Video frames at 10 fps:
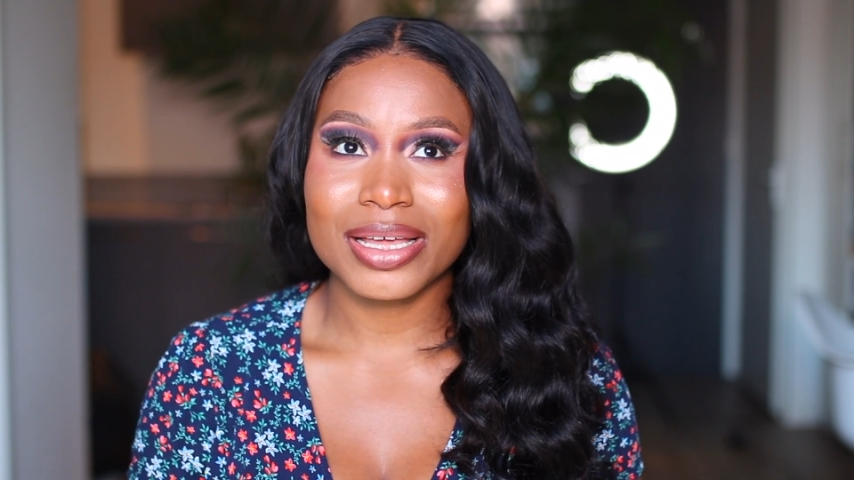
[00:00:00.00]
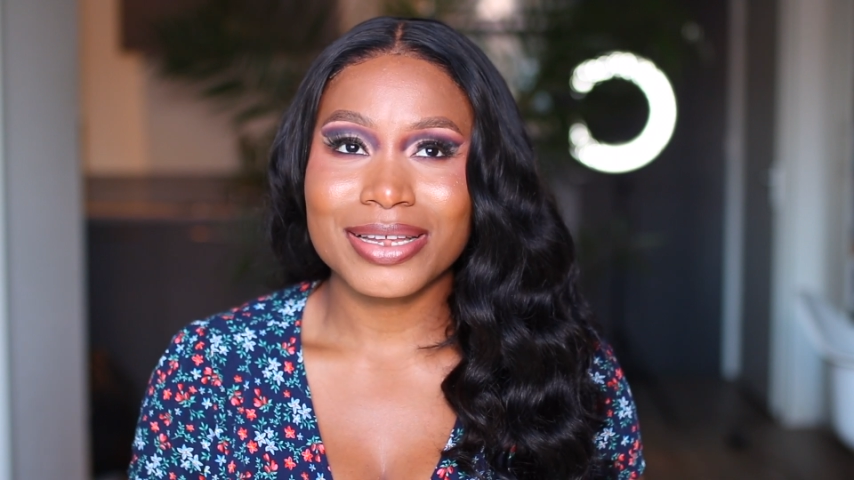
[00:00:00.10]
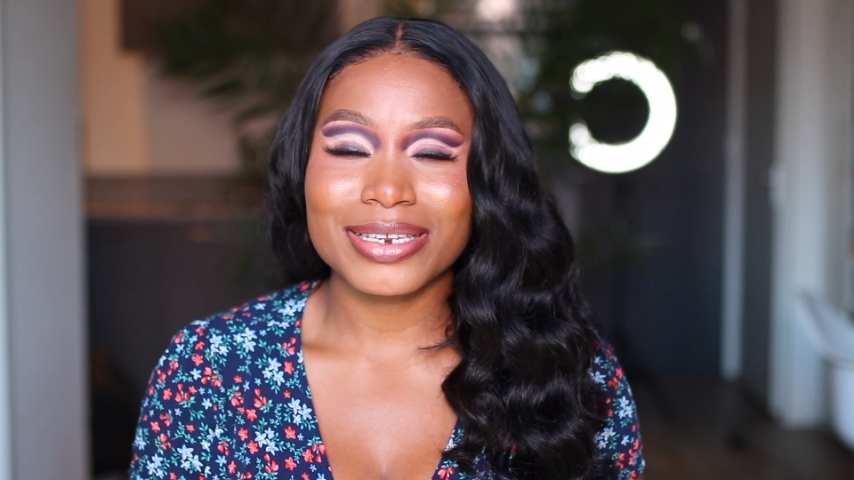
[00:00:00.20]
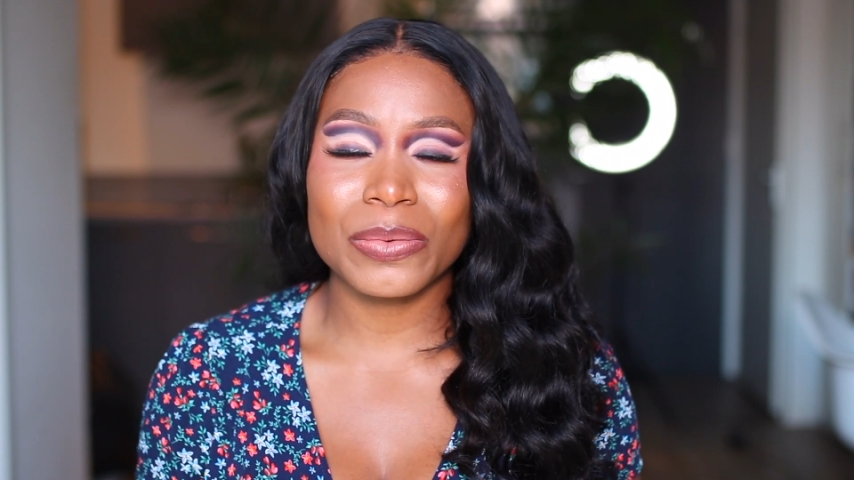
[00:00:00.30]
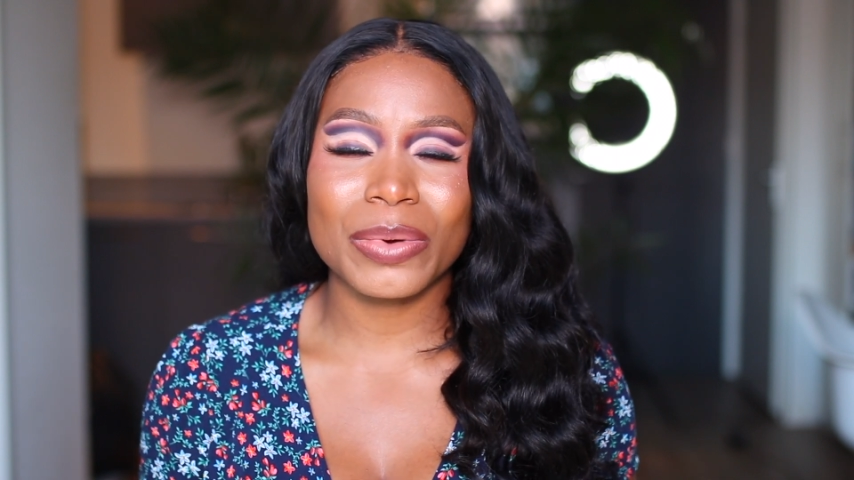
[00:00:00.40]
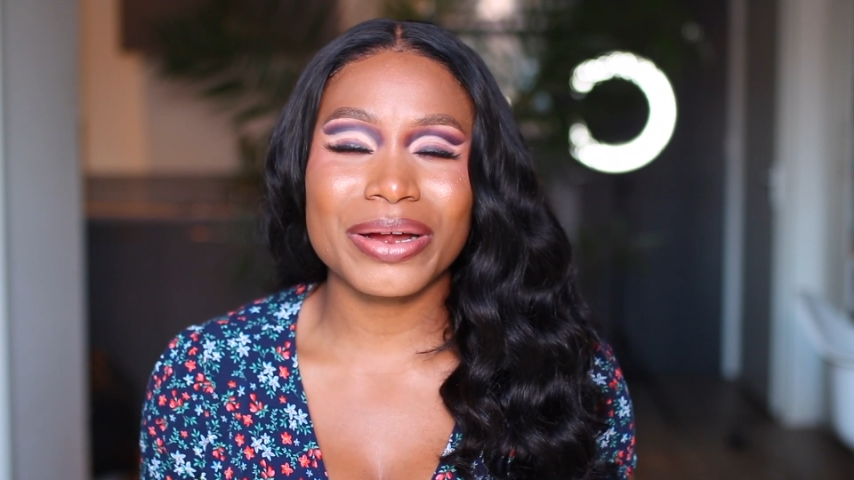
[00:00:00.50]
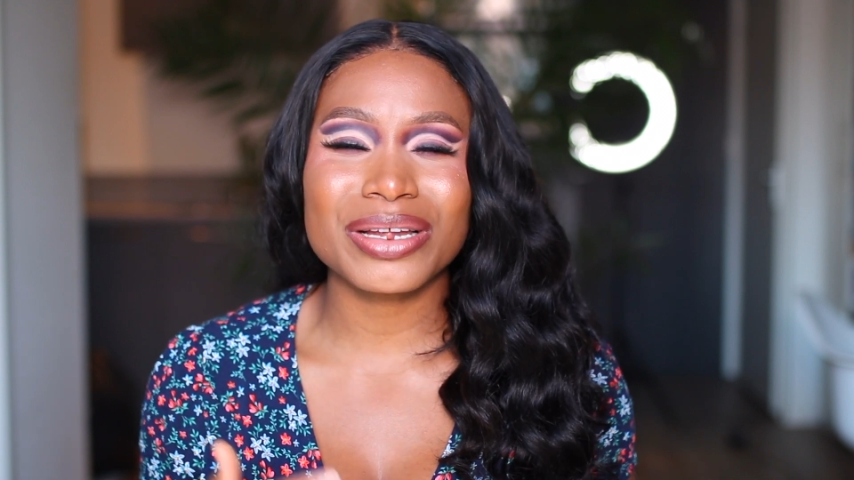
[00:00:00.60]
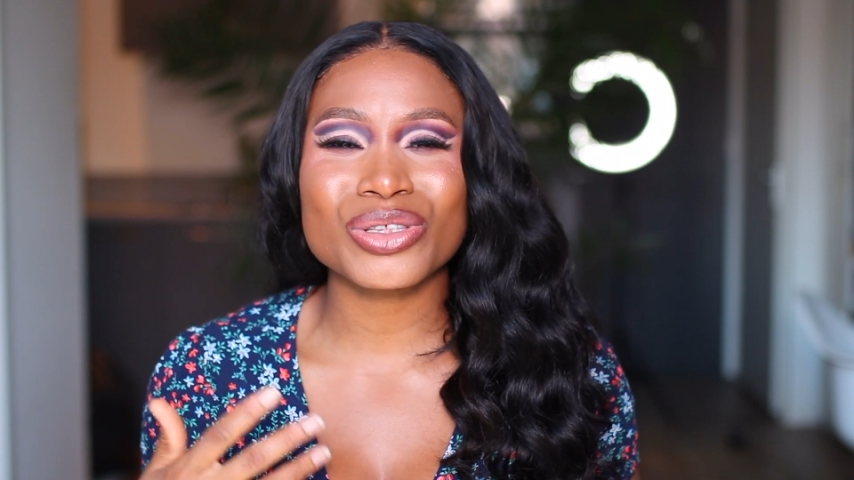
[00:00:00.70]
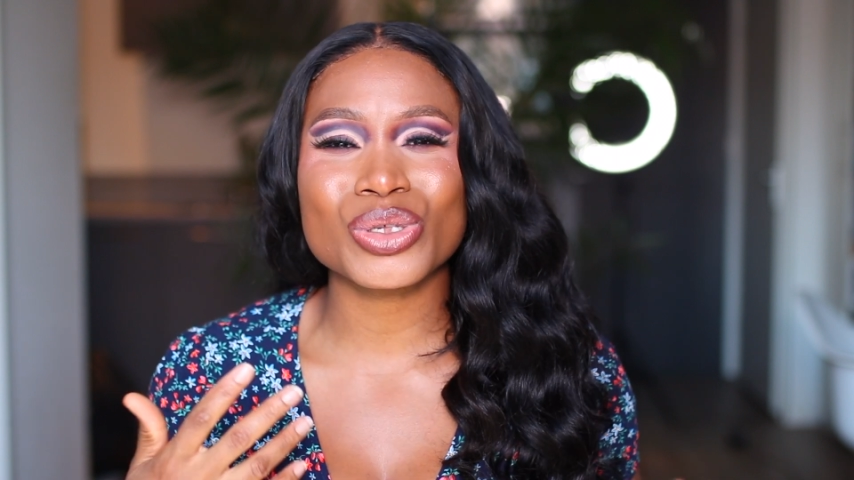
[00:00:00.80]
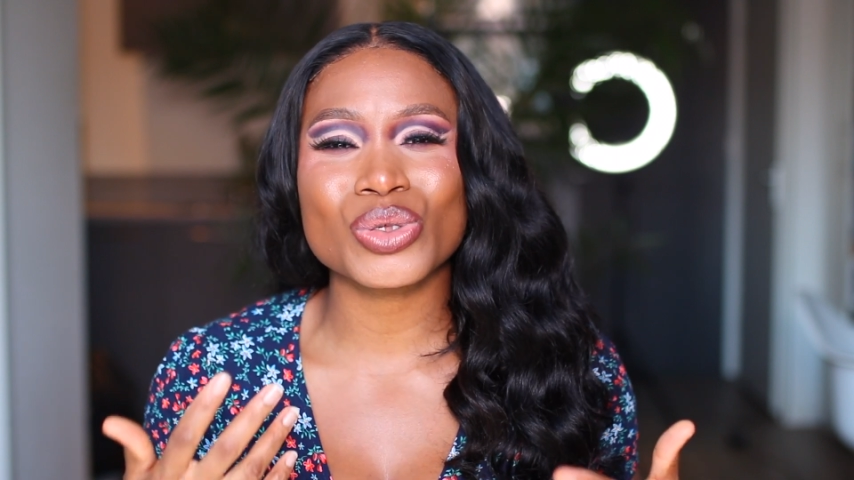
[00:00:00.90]
there
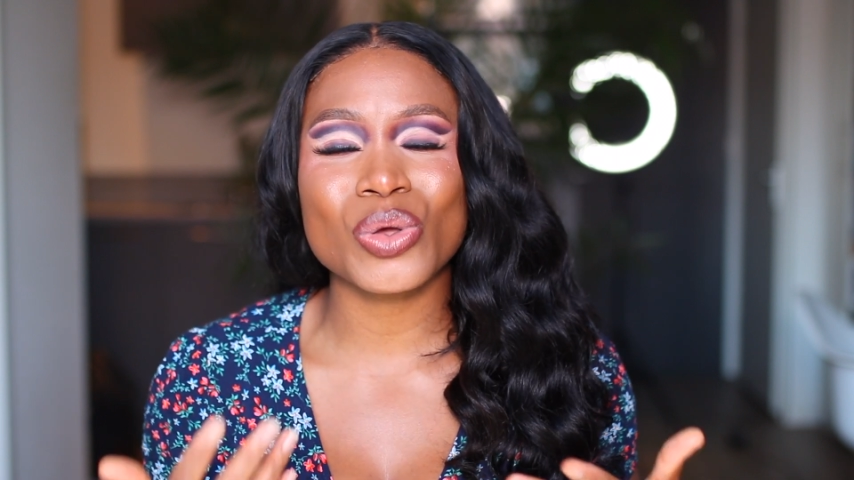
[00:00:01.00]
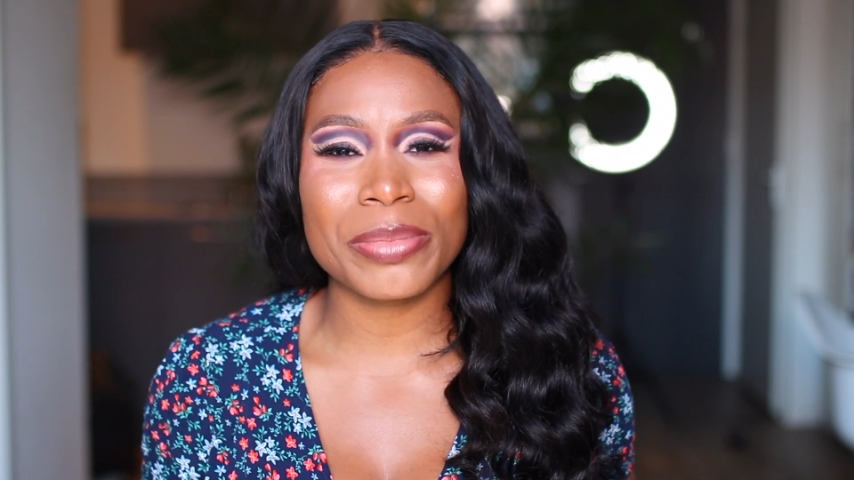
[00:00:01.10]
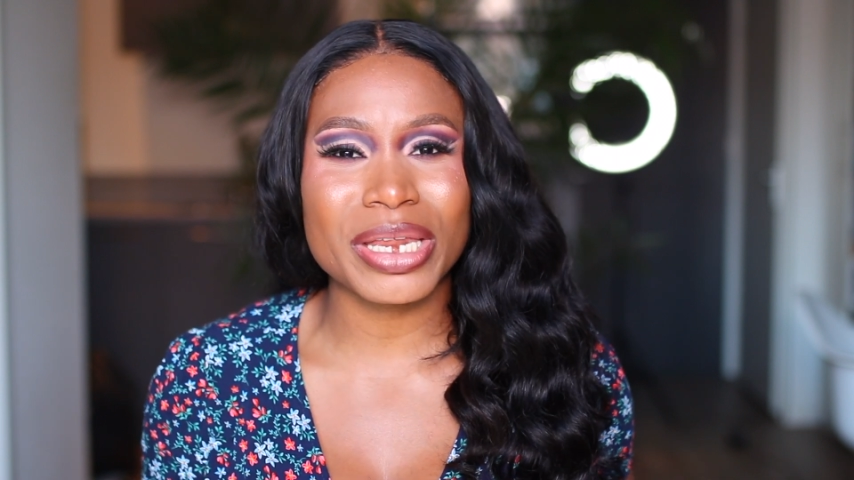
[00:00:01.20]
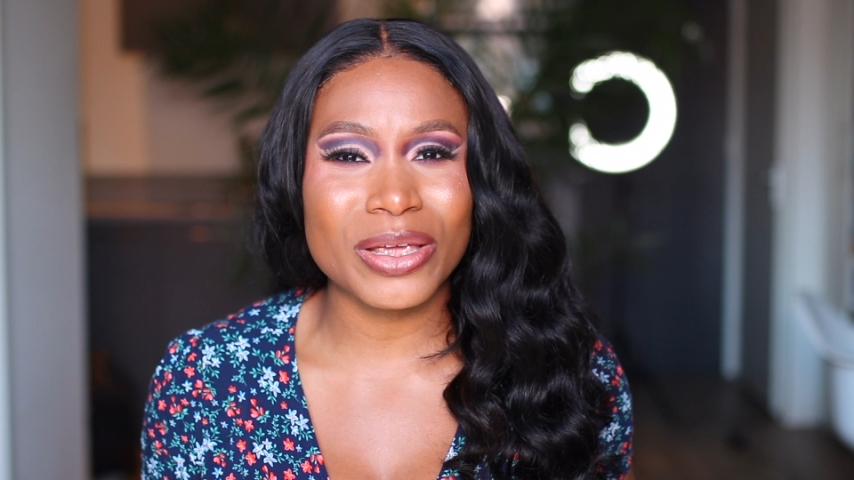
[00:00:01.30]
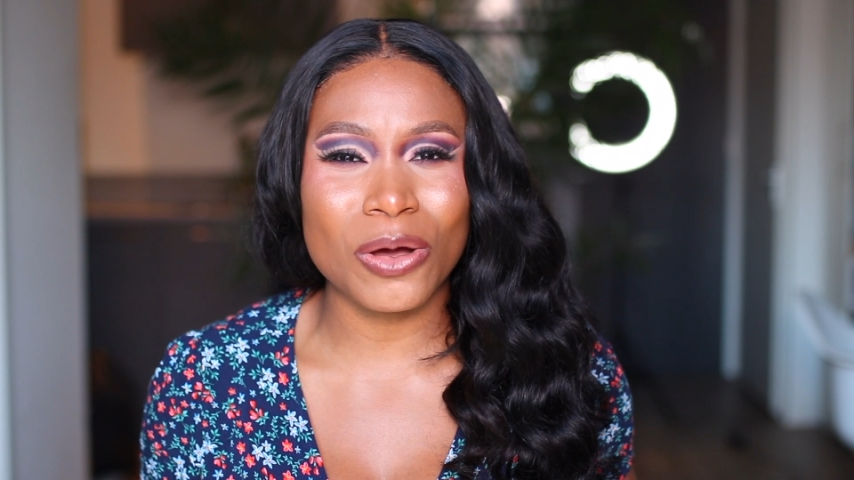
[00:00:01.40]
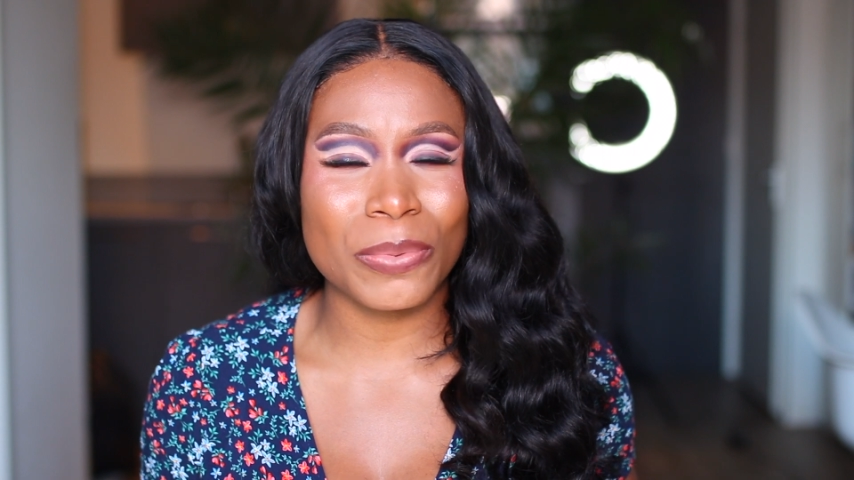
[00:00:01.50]
weren't so many